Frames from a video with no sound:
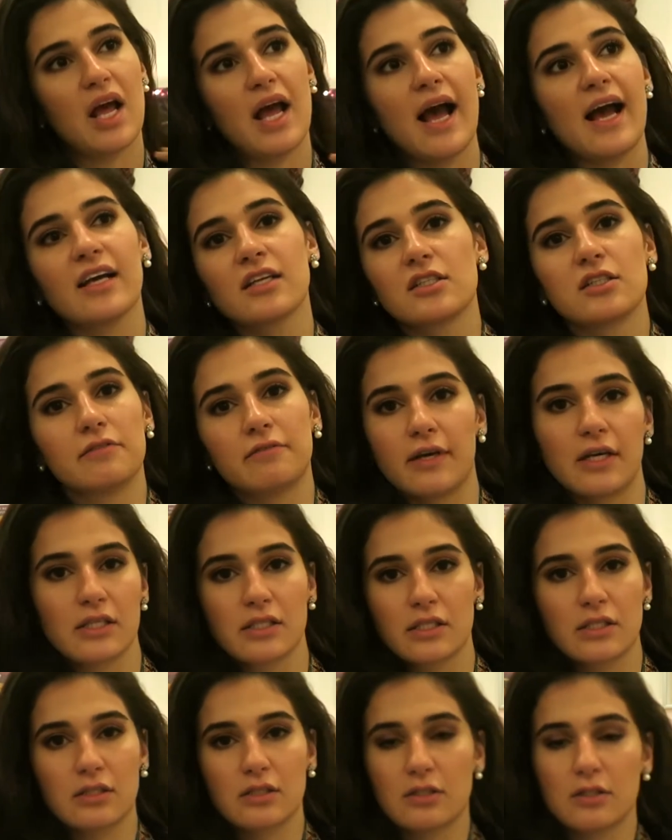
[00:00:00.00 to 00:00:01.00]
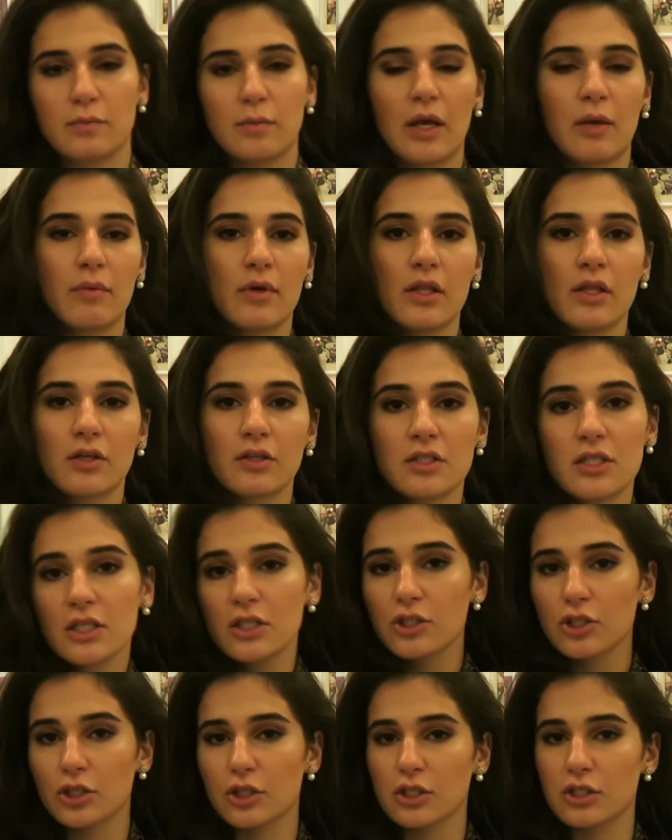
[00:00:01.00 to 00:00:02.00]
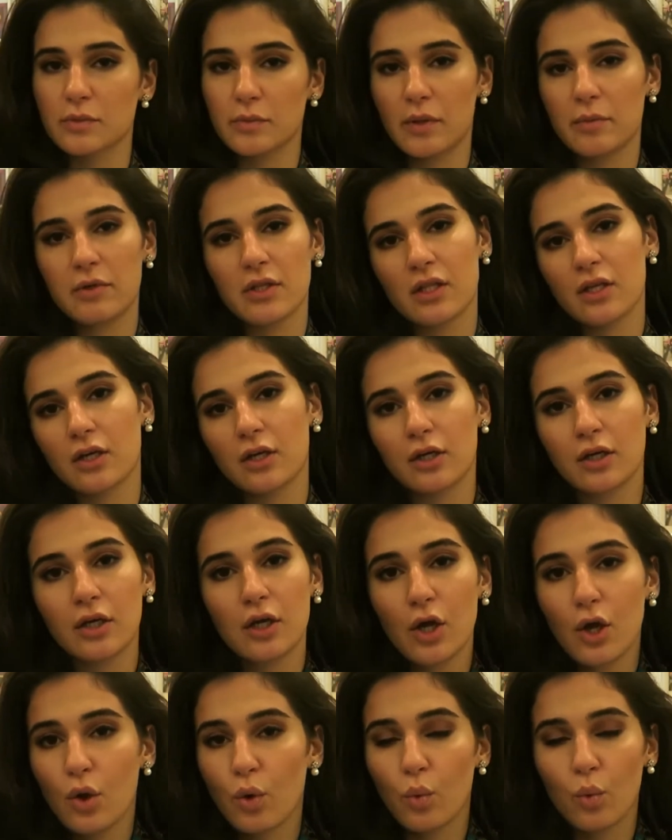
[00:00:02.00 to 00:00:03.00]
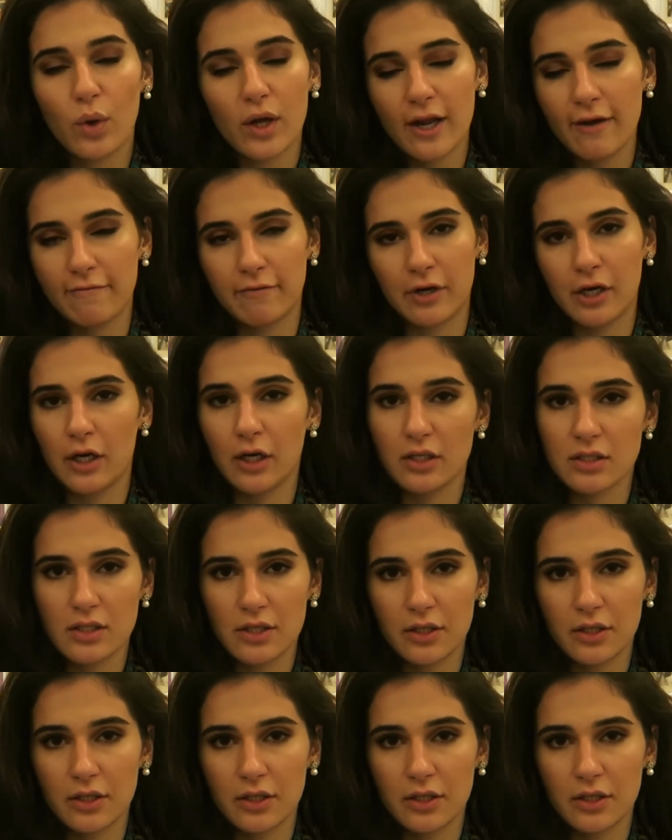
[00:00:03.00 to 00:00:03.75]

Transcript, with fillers: activists, maybe they're teachers, maybe they're whatever.